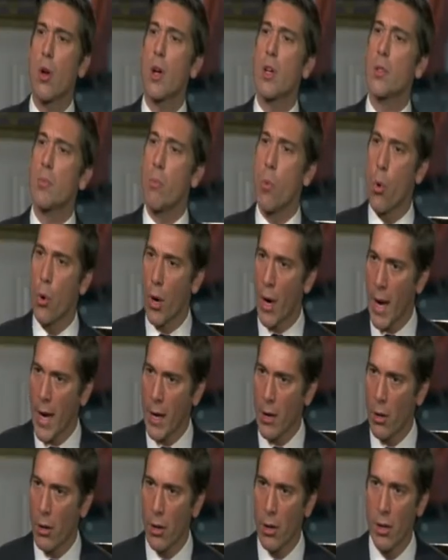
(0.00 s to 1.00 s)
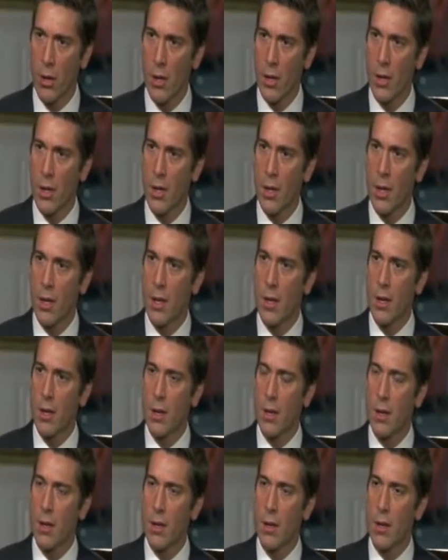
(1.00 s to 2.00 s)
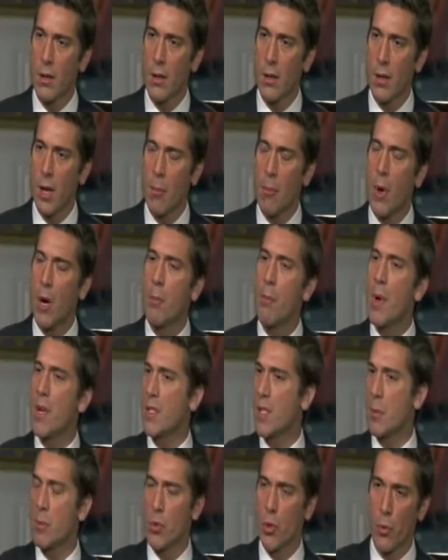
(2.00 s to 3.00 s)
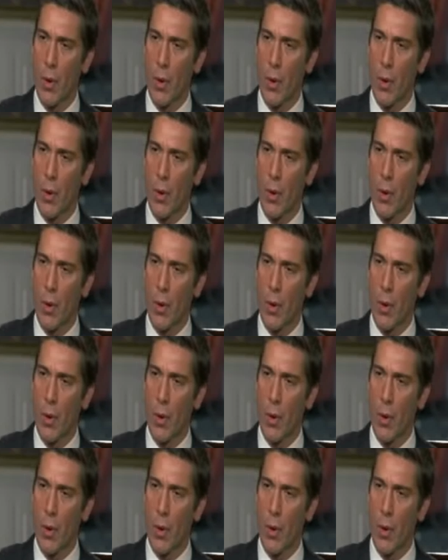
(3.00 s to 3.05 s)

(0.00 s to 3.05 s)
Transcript: more anger among Muslims around